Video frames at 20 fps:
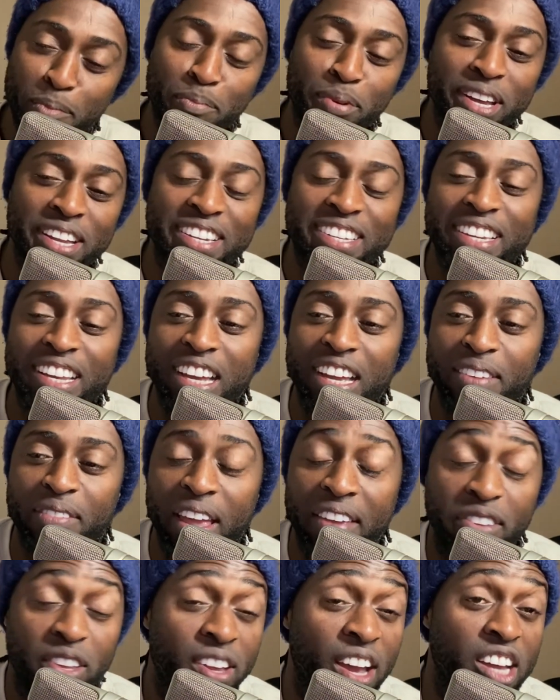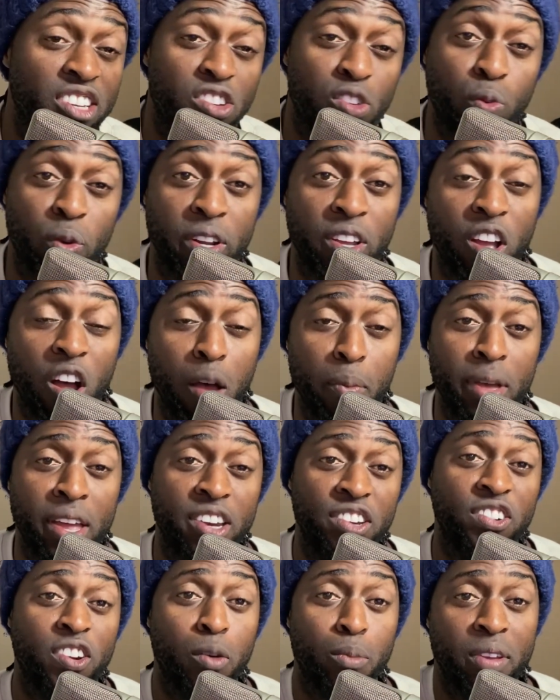But if you guys just want to comment,
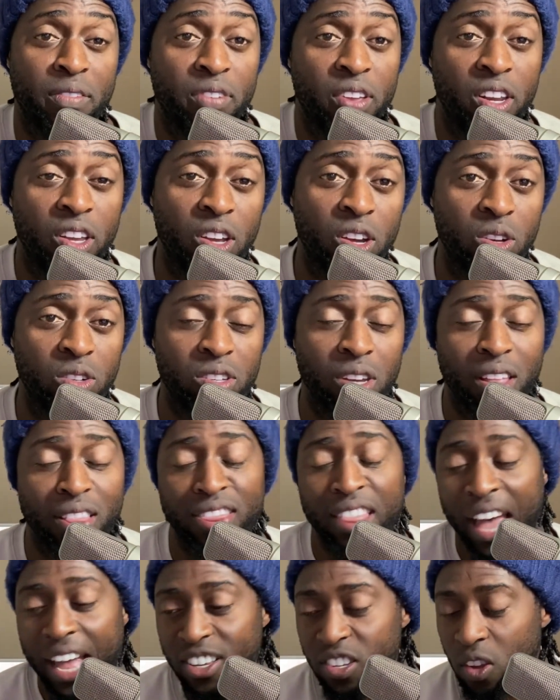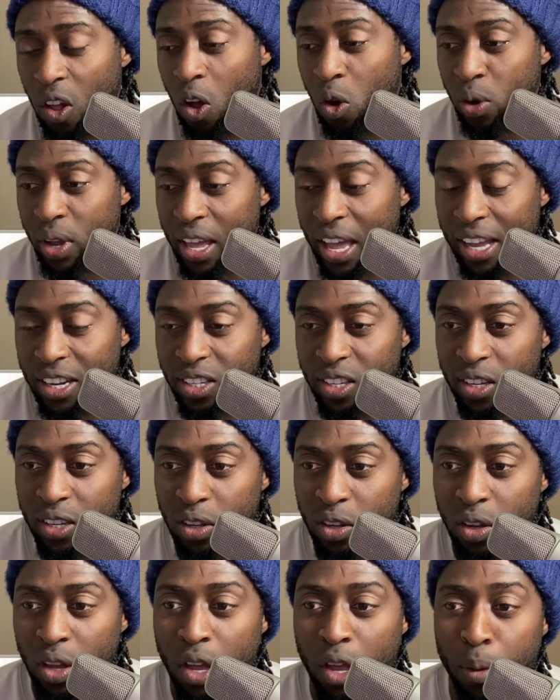share my videos, that's okay
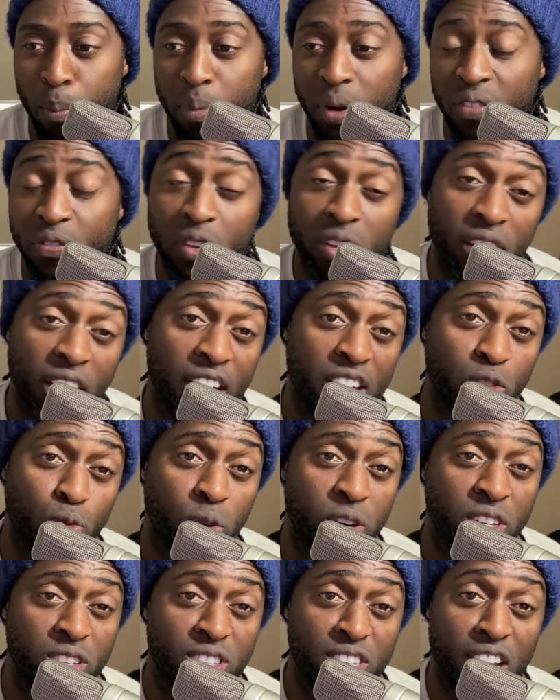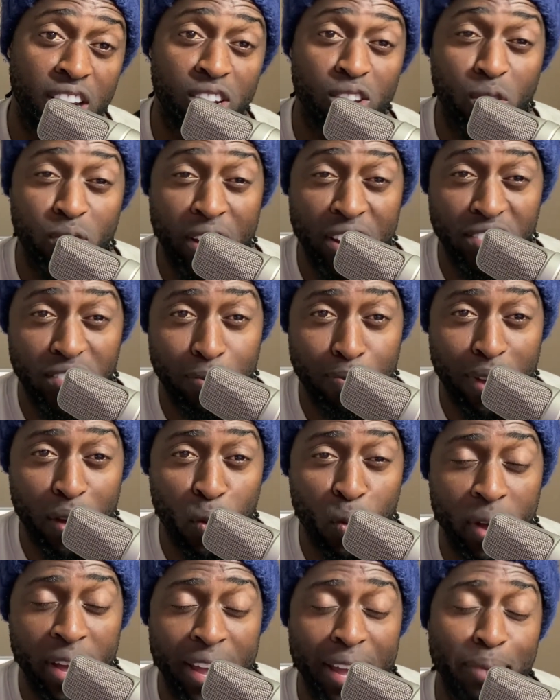too. But if you guys want to send a donation my
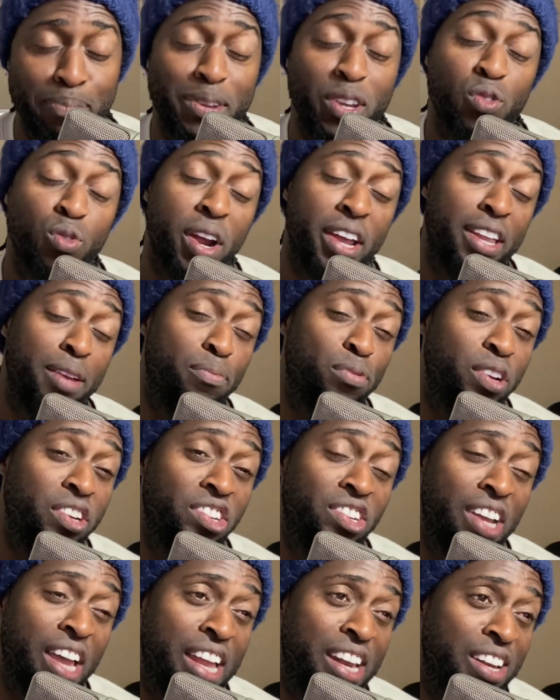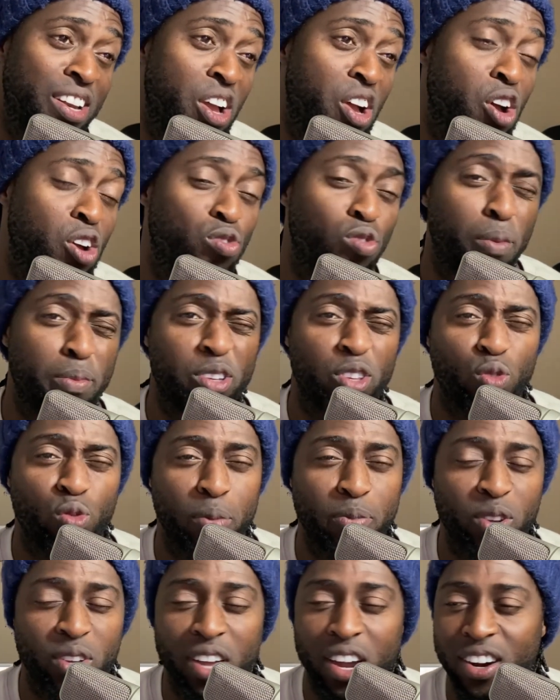way, it'd be greatly appreciated. Drop us the
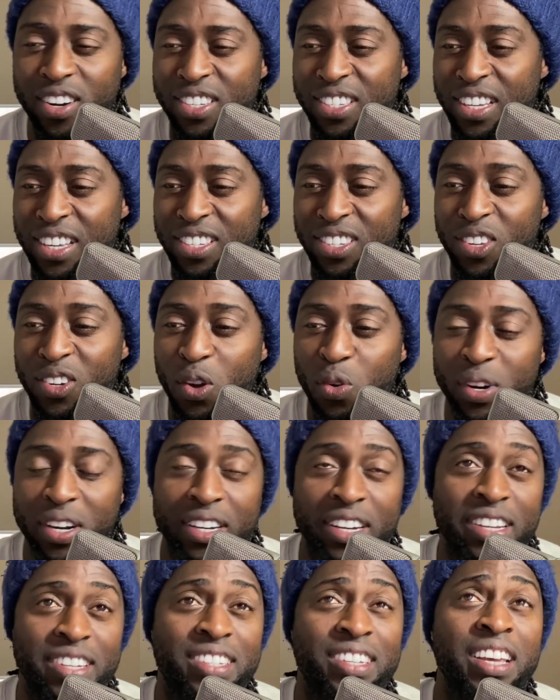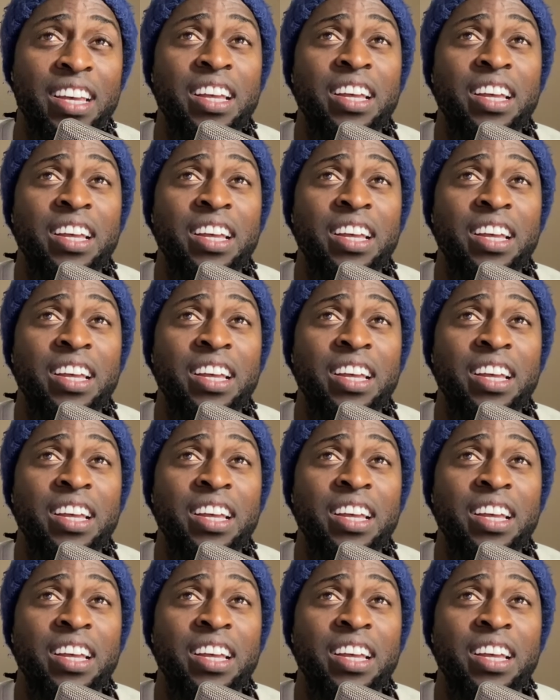cryptocurrencies, you know what it is.